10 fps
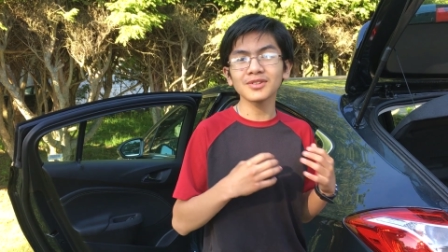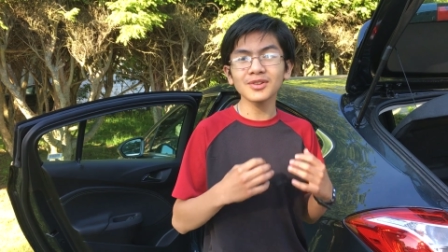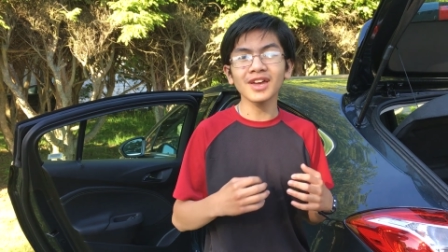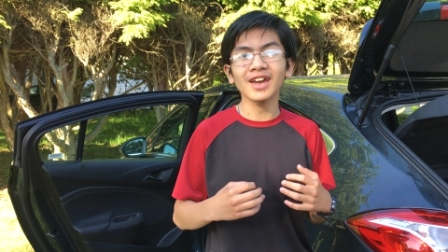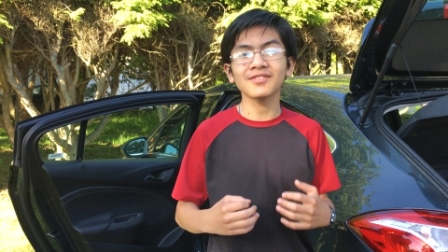you
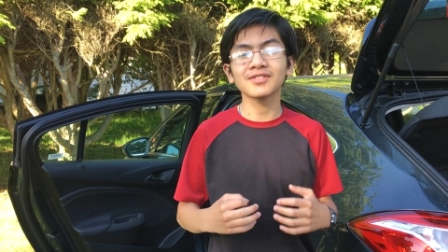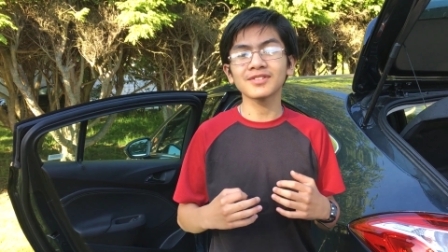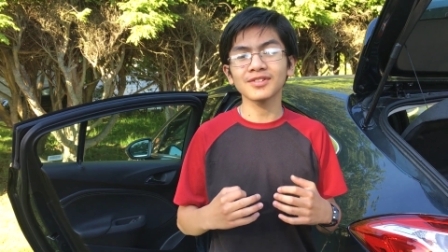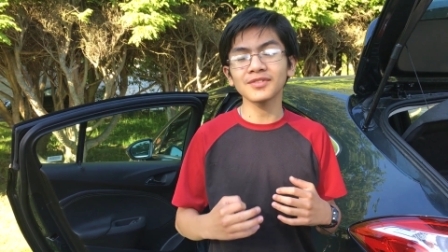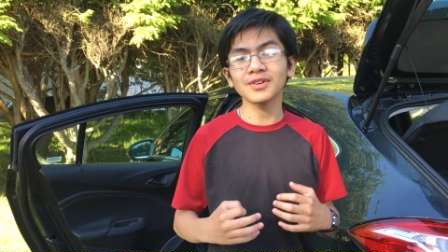know that
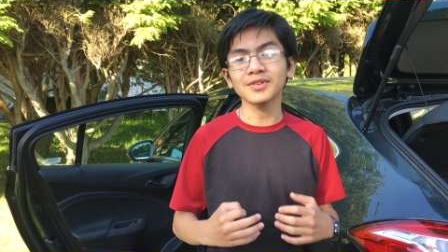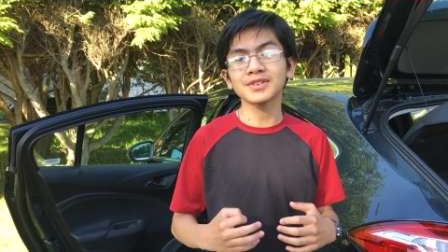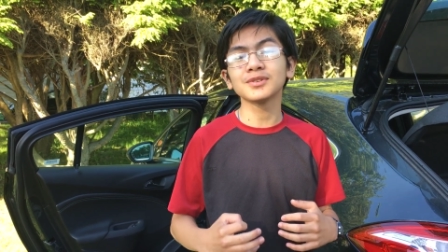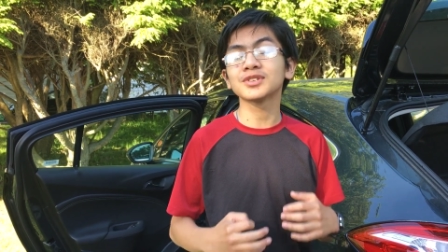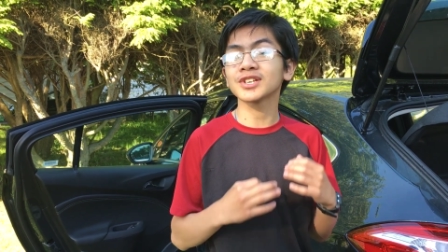I've driven over
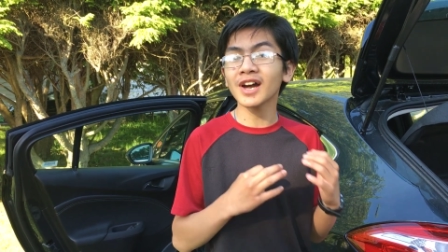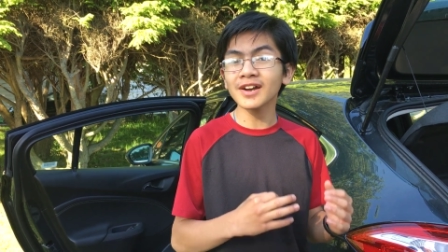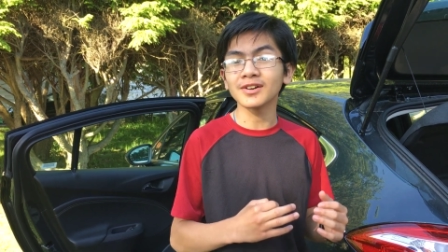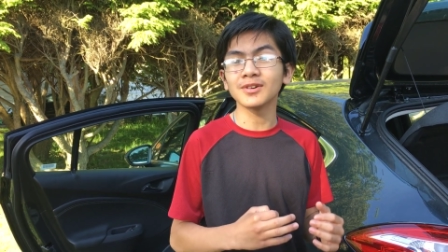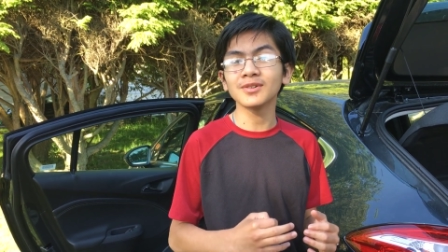to
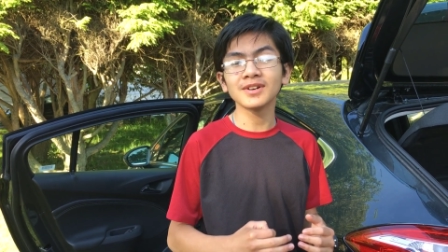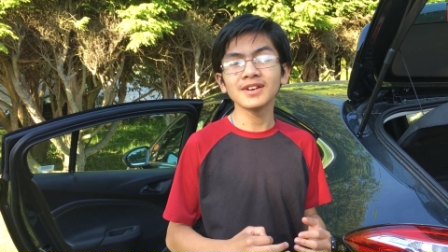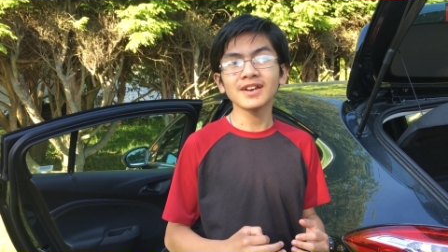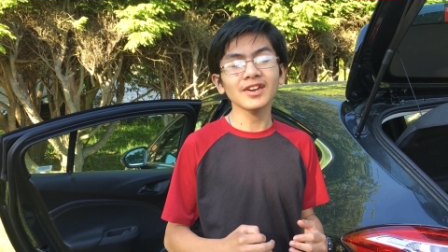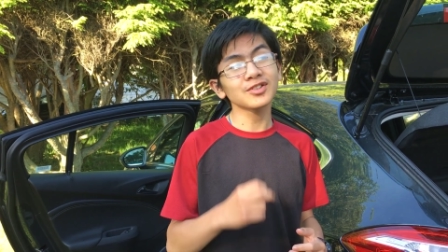Chicago,
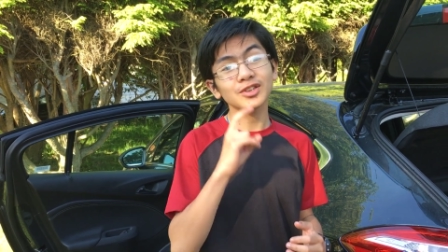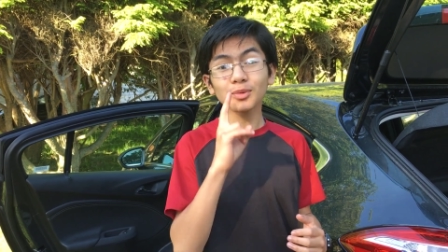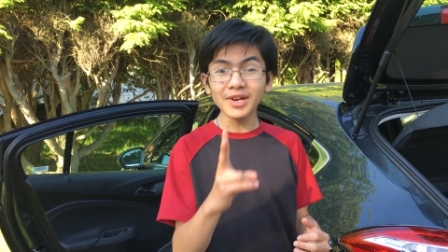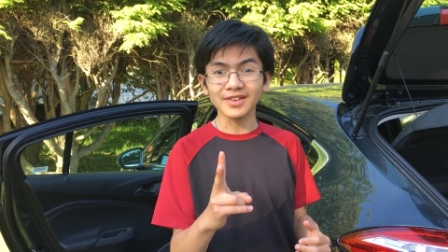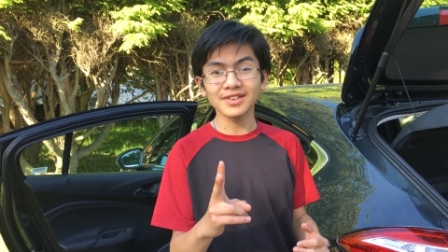actually
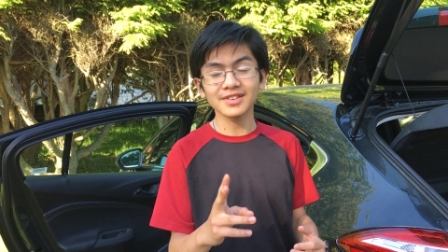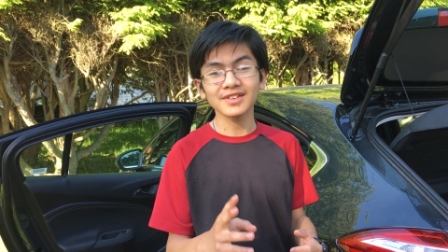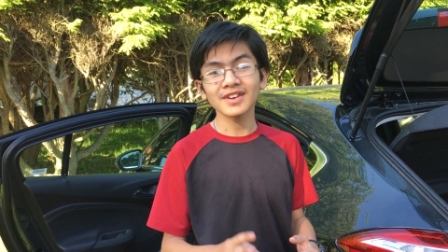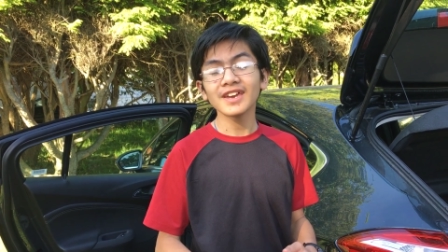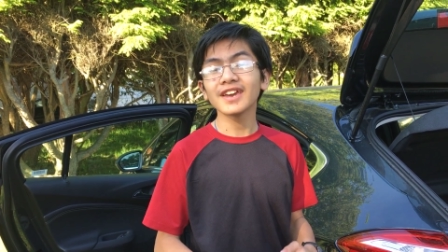twice,
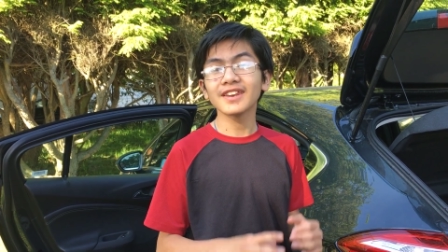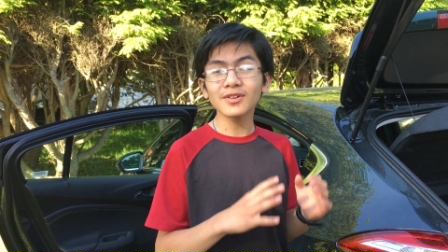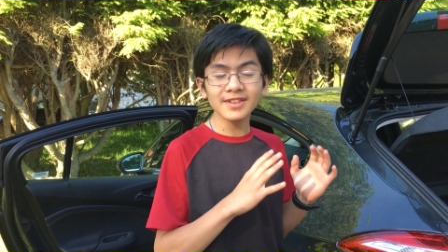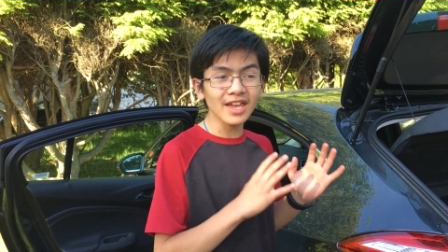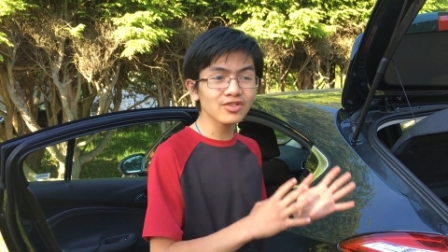and
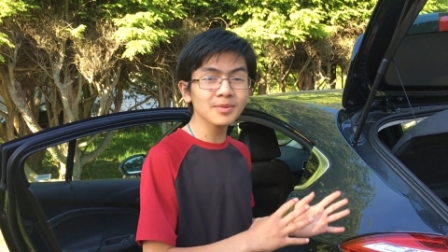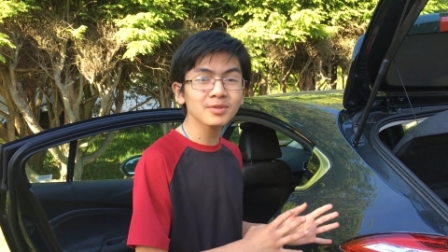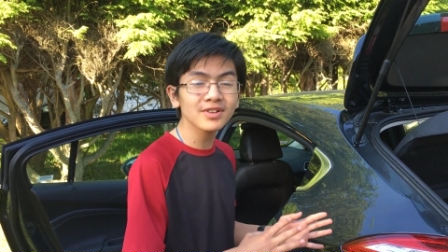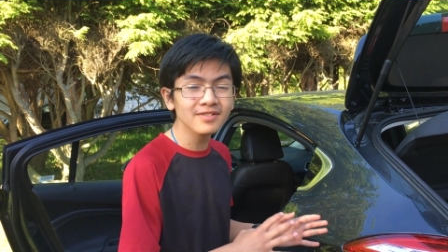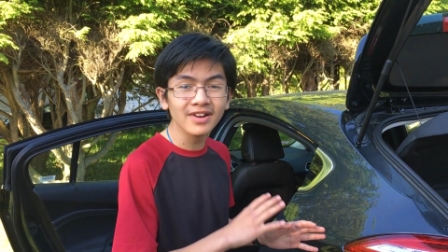th that trip
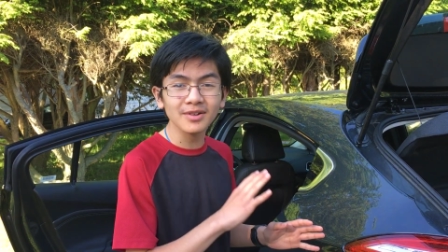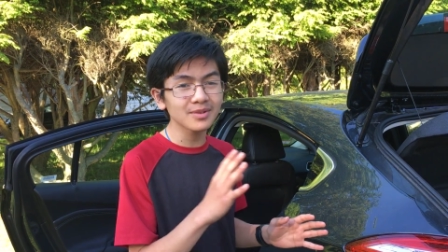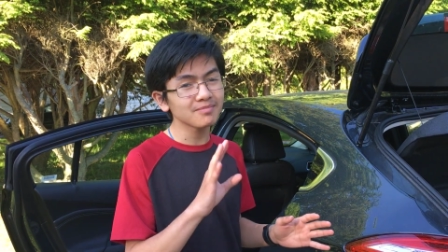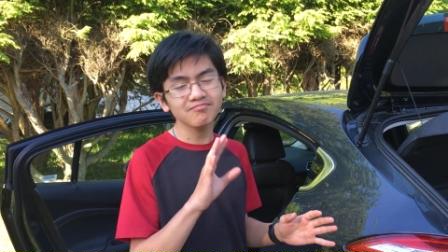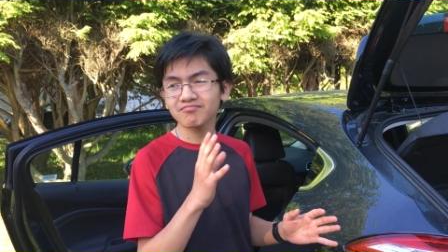took around
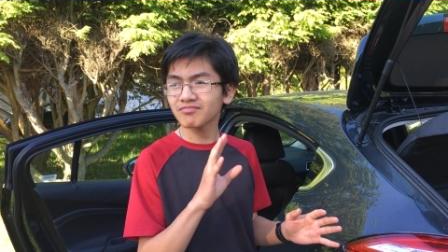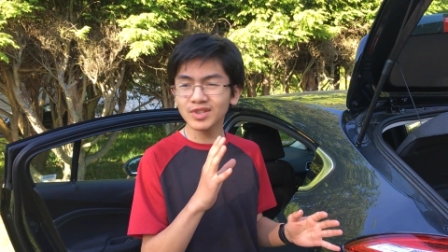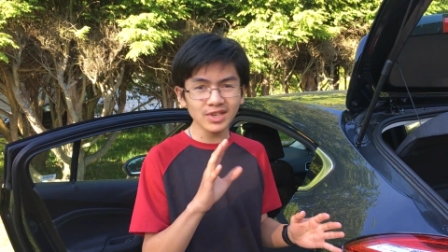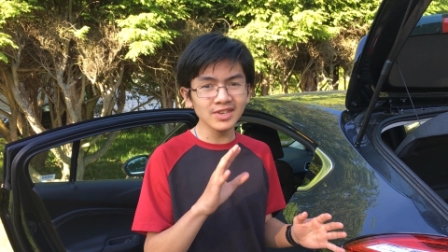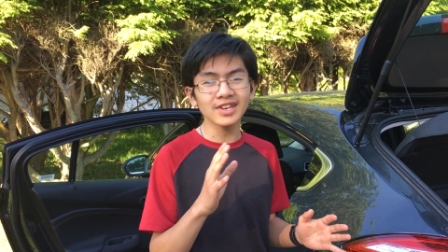
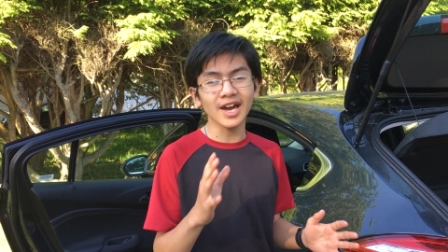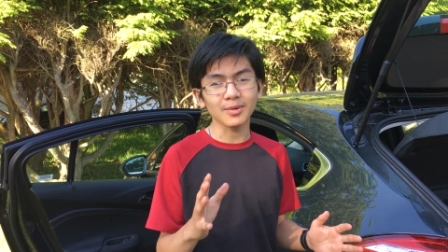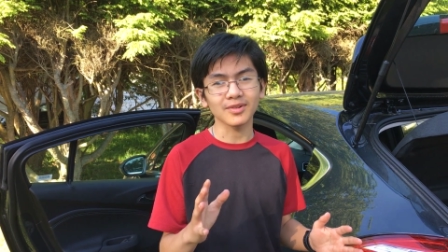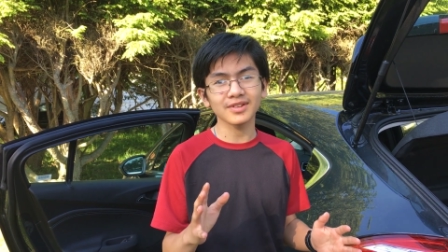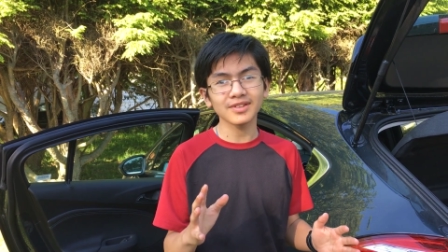sixteen
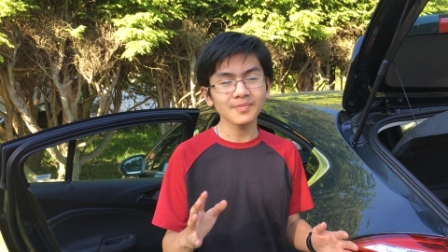hours.